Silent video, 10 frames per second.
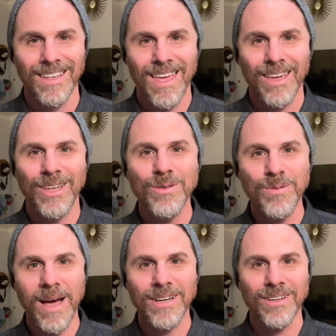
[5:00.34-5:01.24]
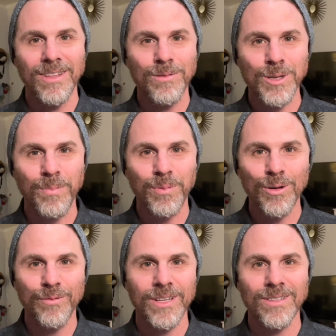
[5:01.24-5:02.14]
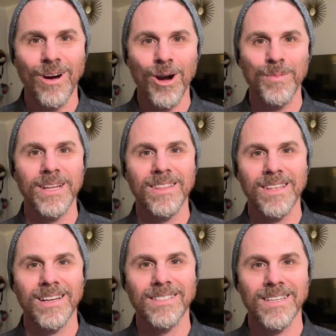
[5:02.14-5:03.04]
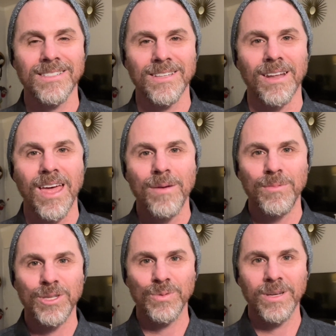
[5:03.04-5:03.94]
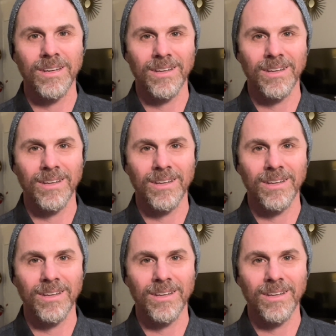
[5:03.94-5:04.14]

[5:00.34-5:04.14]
Can you imagine? There was a perfect harmony that existed between